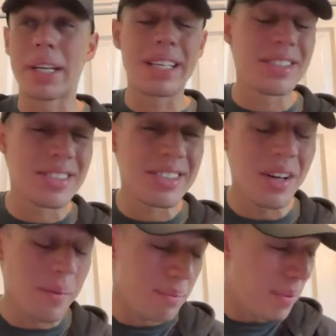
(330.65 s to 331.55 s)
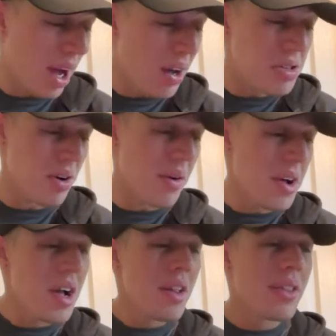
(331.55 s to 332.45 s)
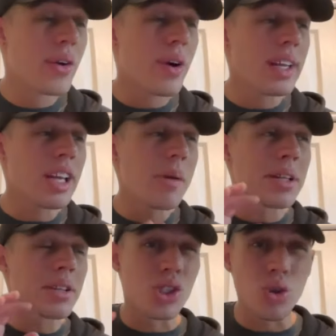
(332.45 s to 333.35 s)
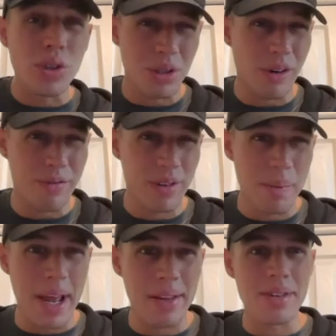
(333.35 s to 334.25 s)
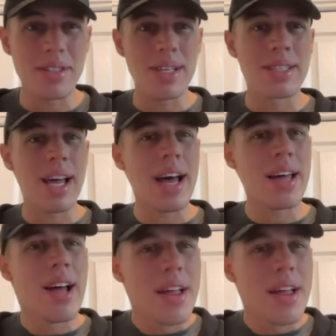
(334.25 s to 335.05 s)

But also, the great thing about the short term for the Panthers is that